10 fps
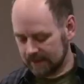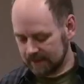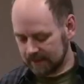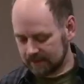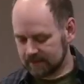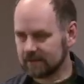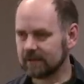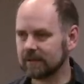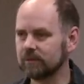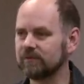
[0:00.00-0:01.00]
and
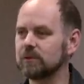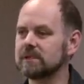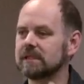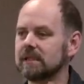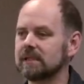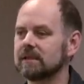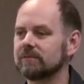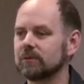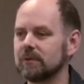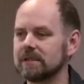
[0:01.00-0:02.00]
that refusing to eat
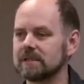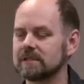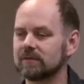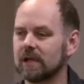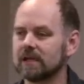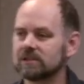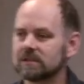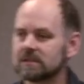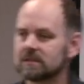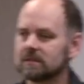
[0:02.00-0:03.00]
them for reasons of
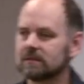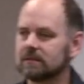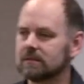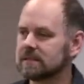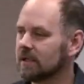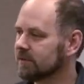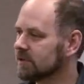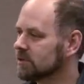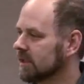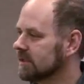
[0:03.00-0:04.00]
conscience,
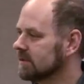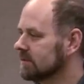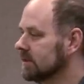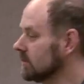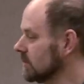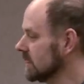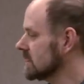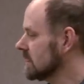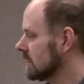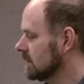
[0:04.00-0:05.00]
self-destructive and
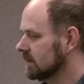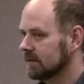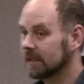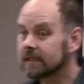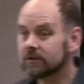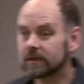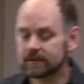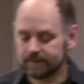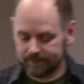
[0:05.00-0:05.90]
unrealistic and ignorant.